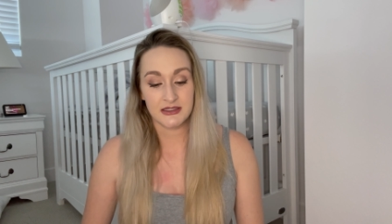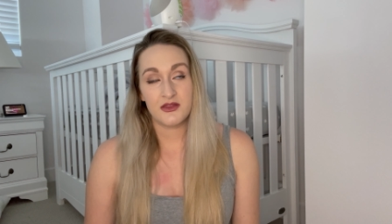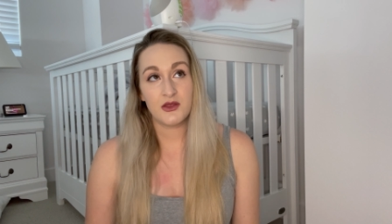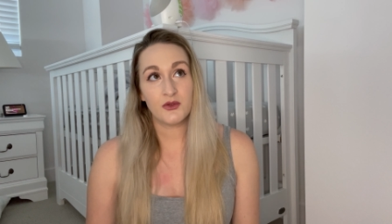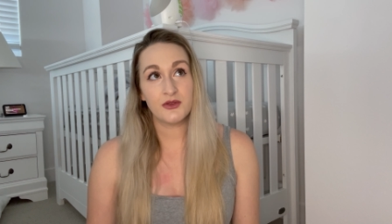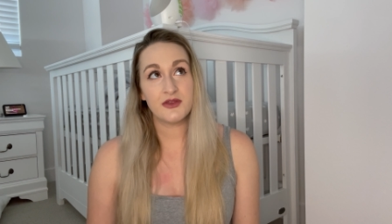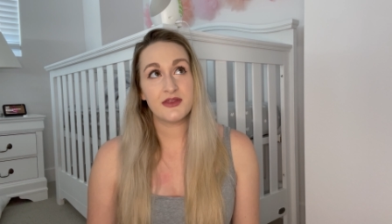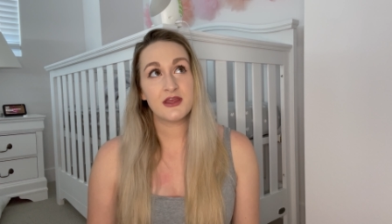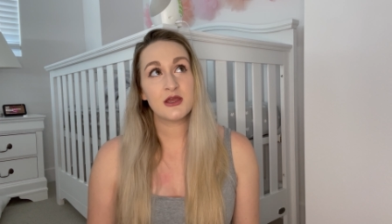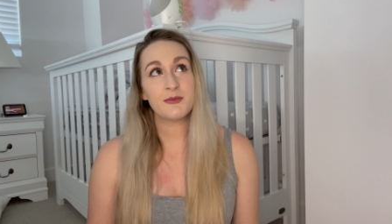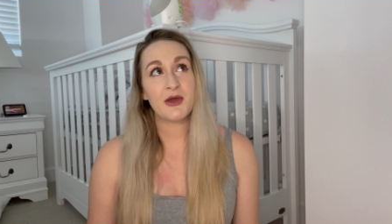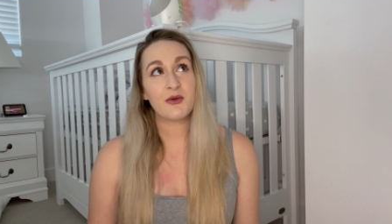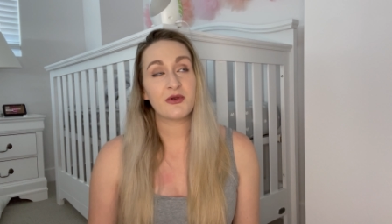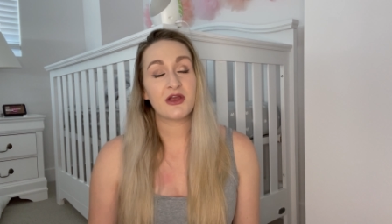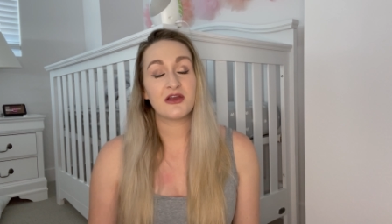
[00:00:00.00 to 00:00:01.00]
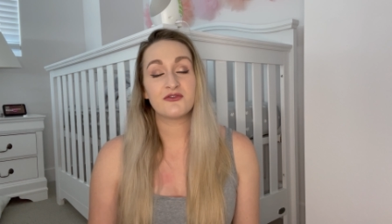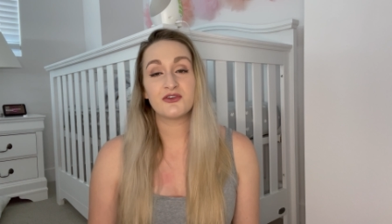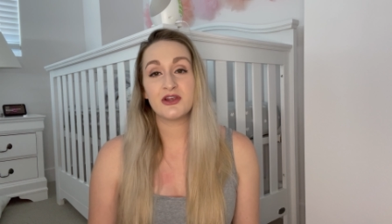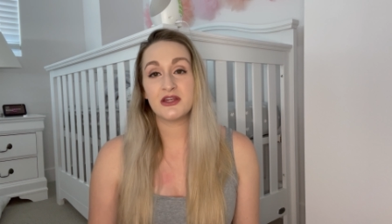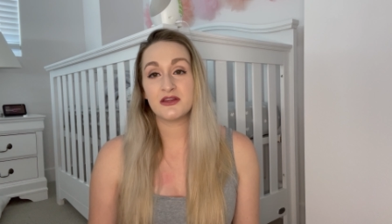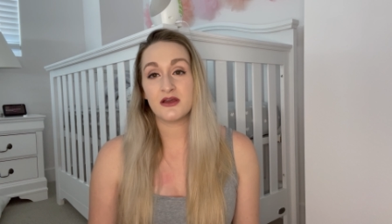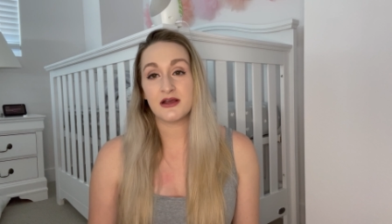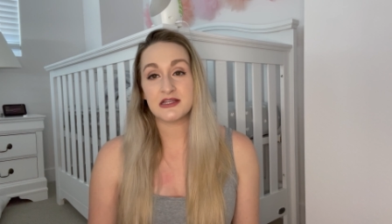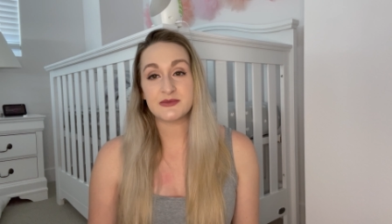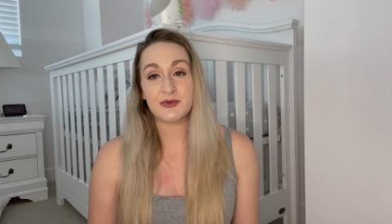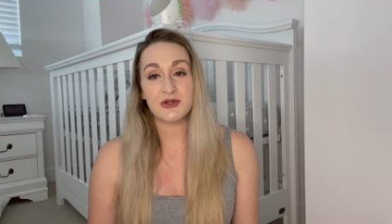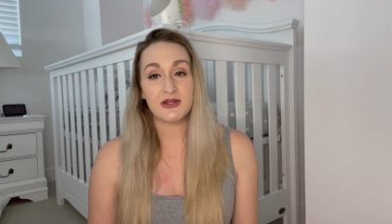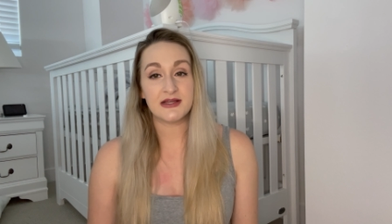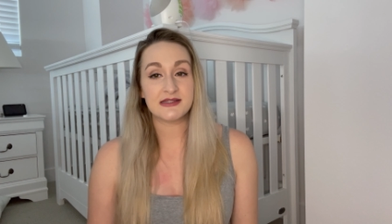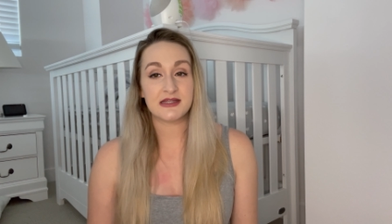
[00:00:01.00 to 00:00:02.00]
The only thing about recovery in the
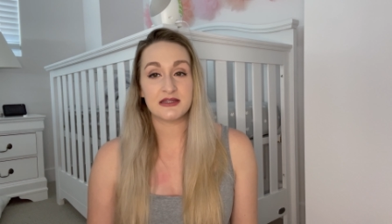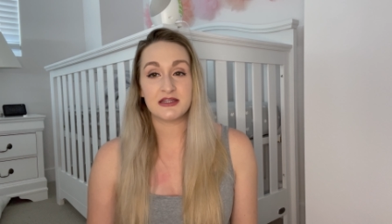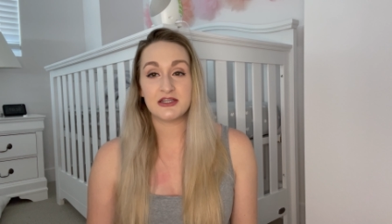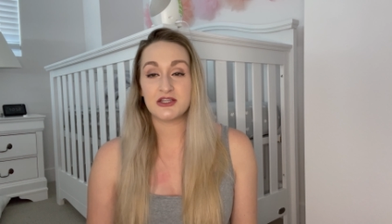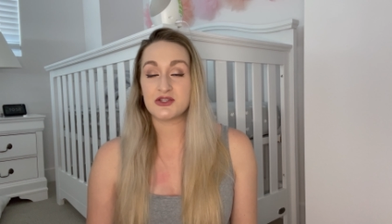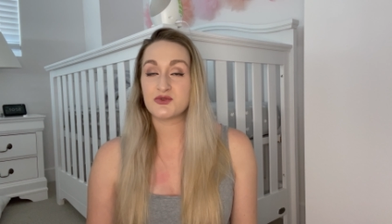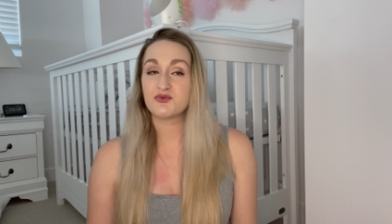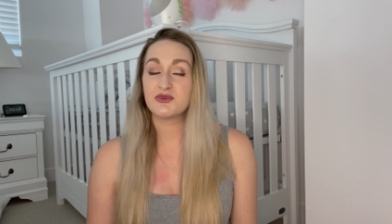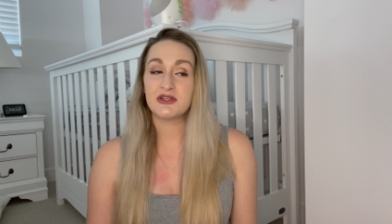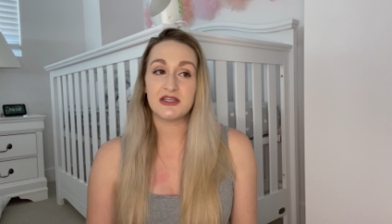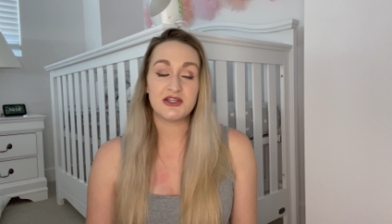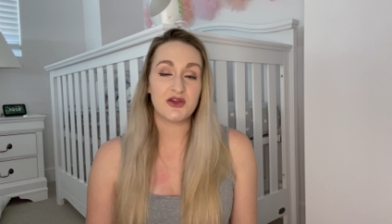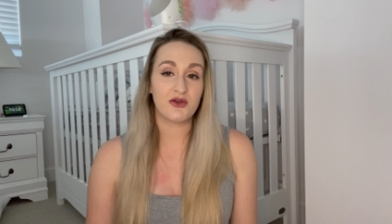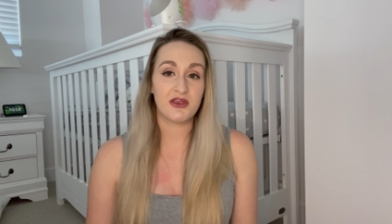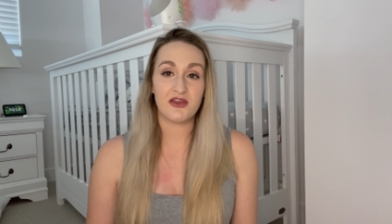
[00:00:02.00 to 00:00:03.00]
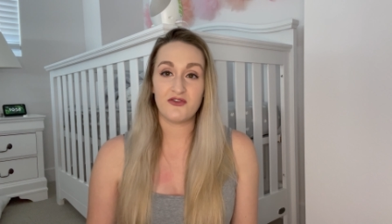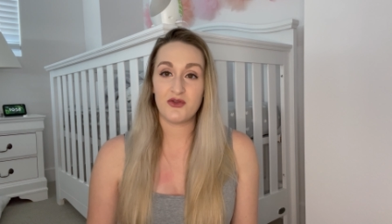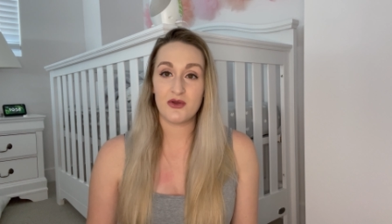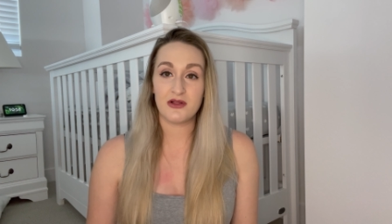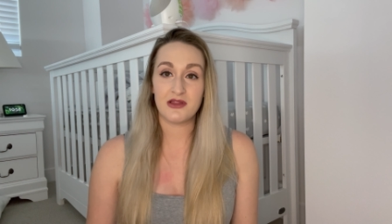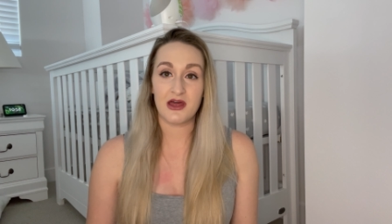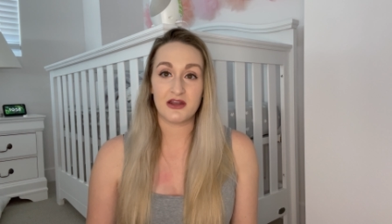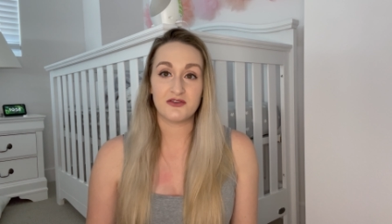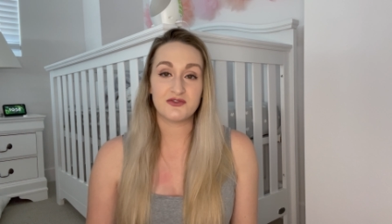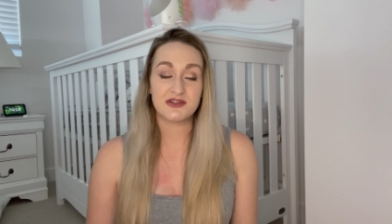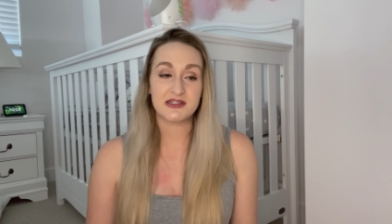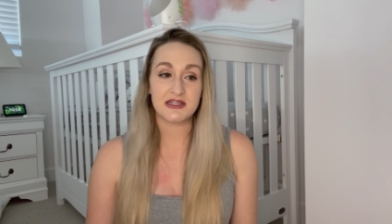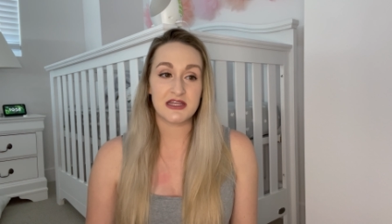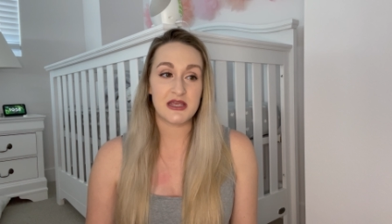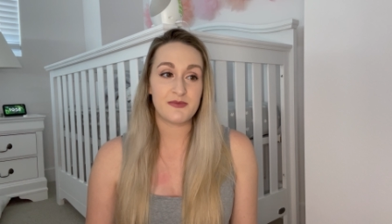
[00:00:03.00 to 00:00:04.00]
hospital is that they just really don't give you a lot of
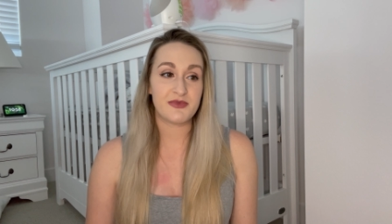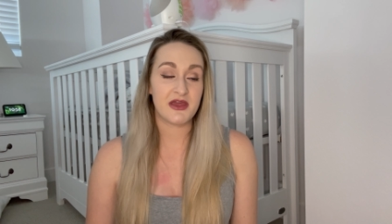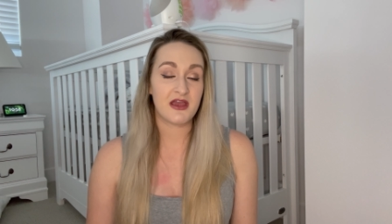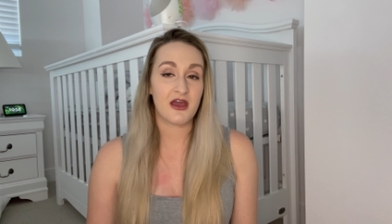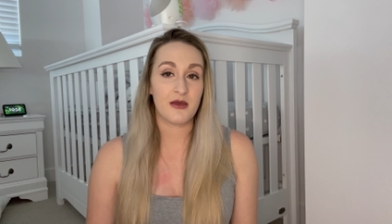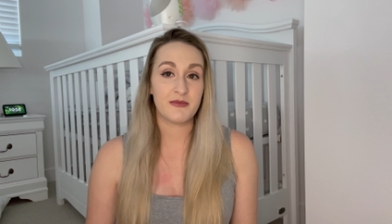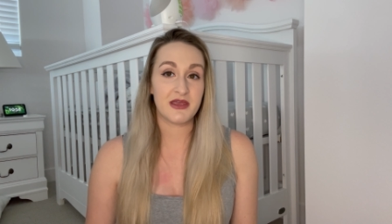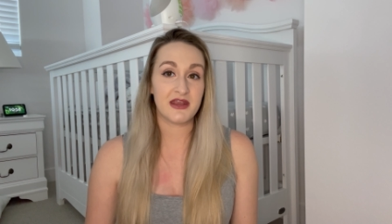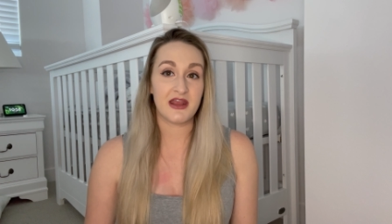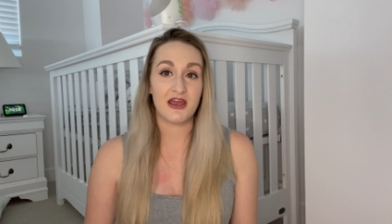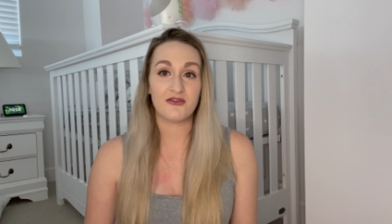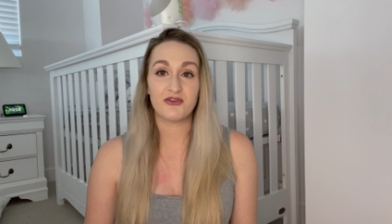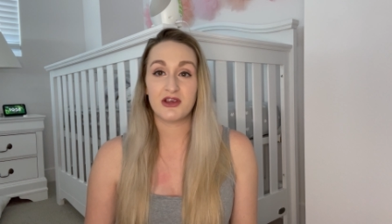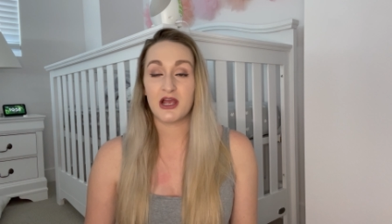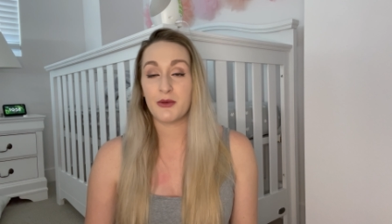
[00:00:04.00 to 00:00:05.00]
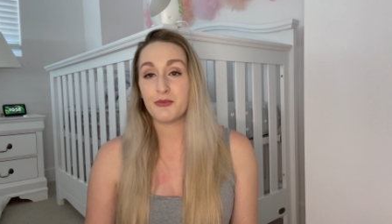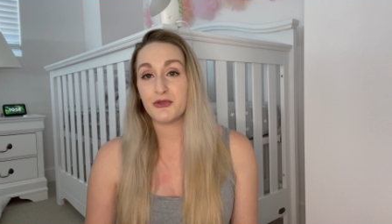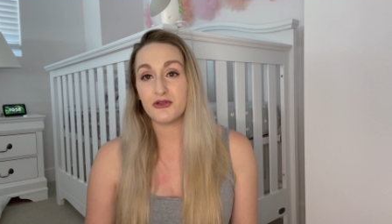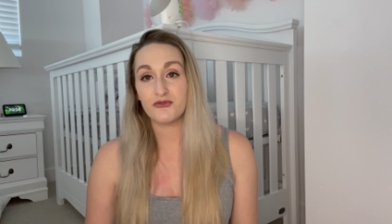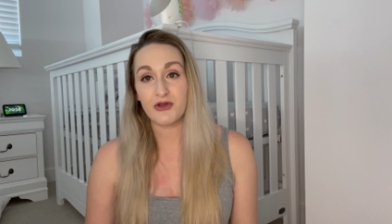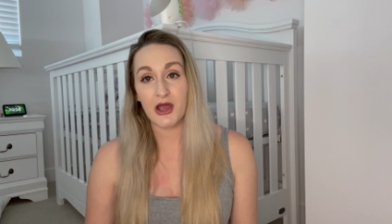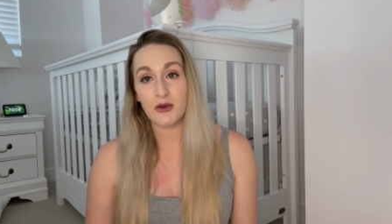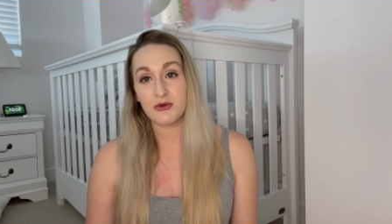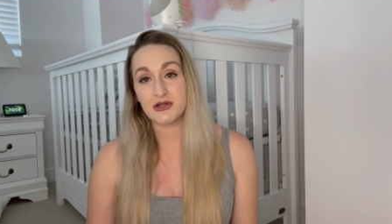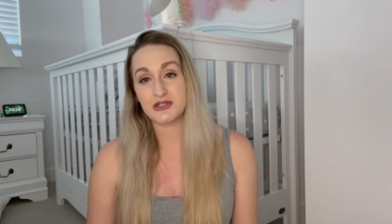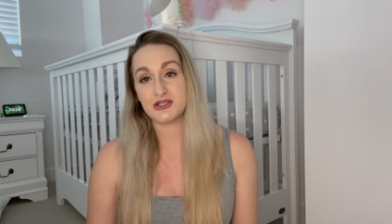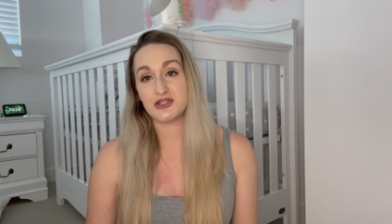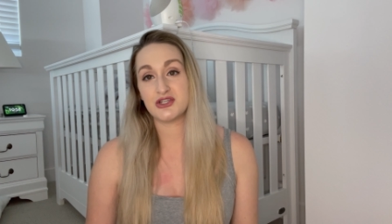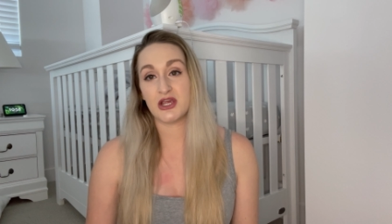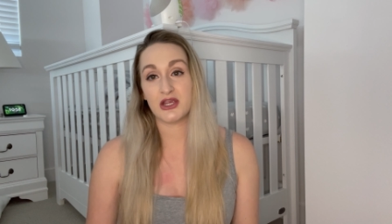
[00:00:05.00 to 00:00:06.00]
sleep. They come in every couple of hours
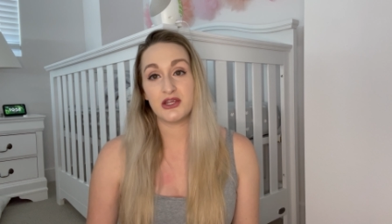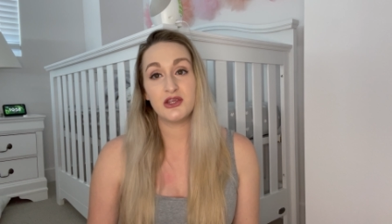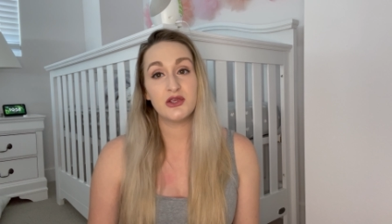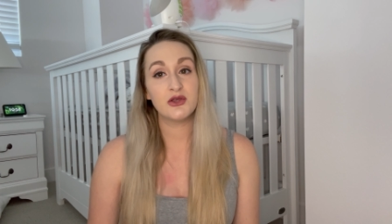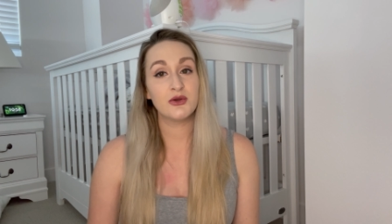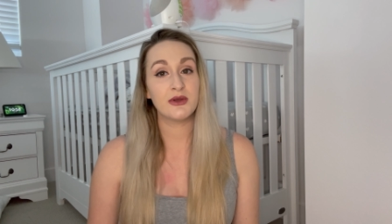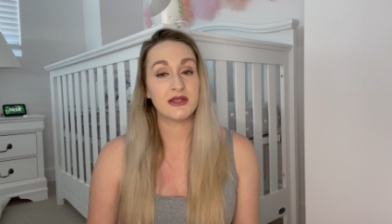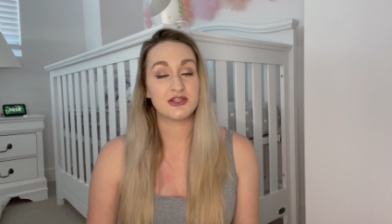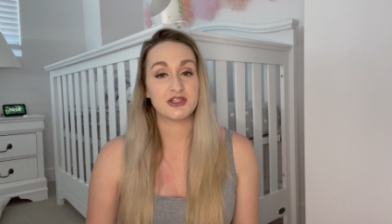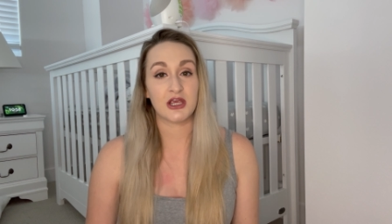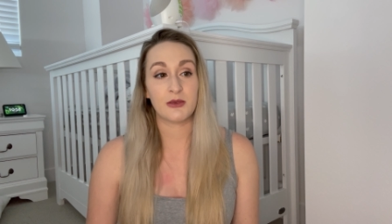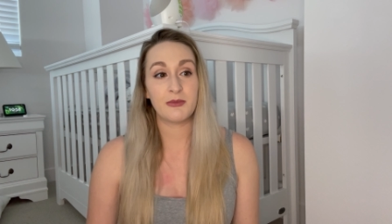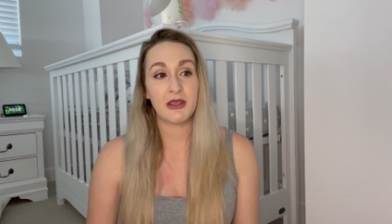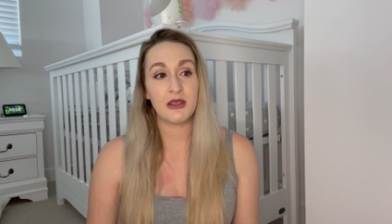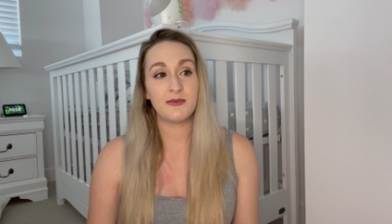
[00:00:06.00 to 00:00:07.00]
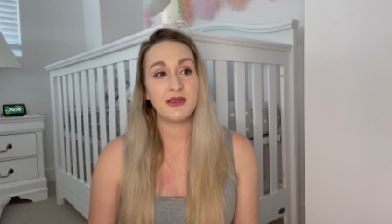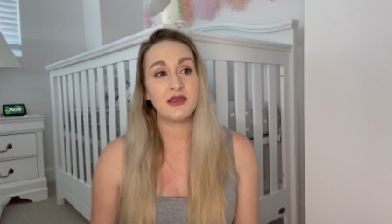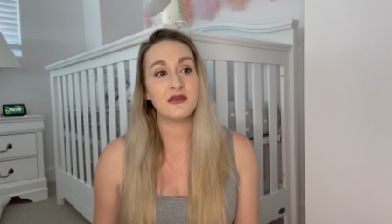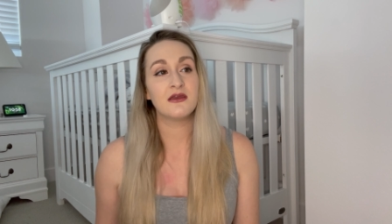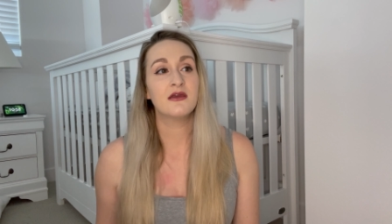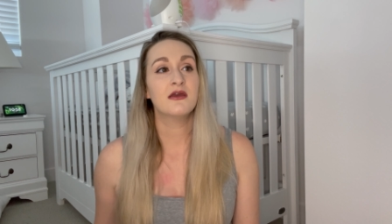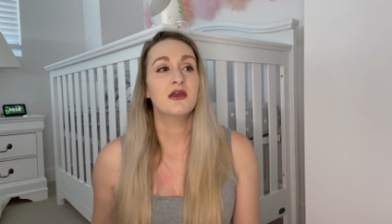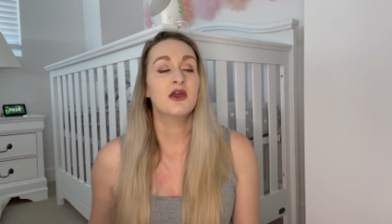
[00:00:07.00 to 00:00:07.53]
to check you and check baby.